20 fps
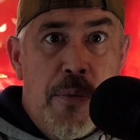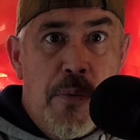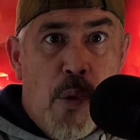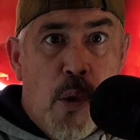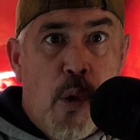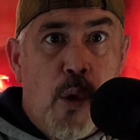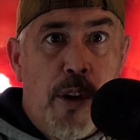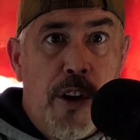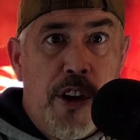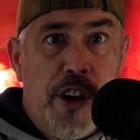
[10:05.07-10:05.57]

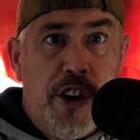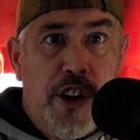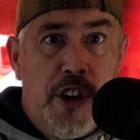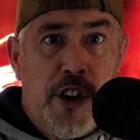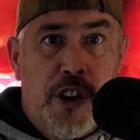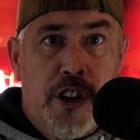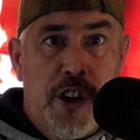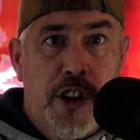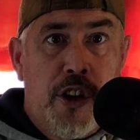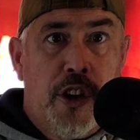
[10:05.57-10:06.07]
more issues
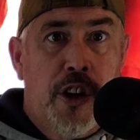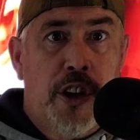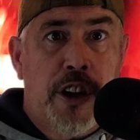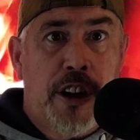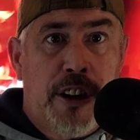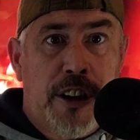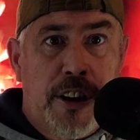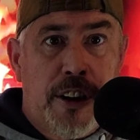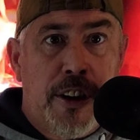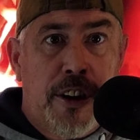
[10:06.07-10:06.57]

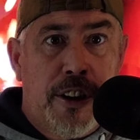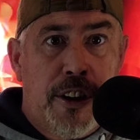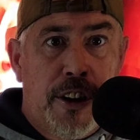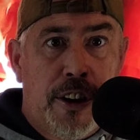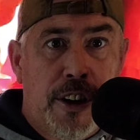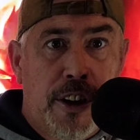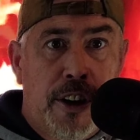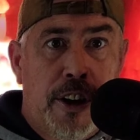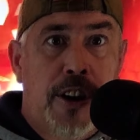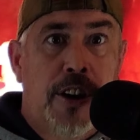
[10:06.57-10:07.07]

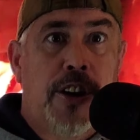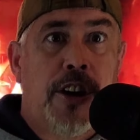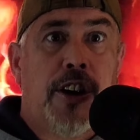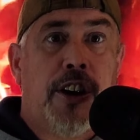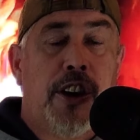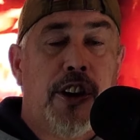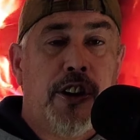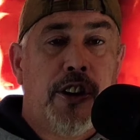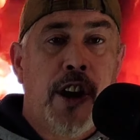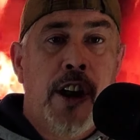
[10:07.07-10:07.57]

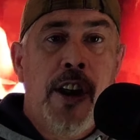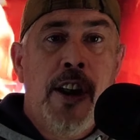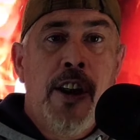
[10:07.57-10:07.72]
because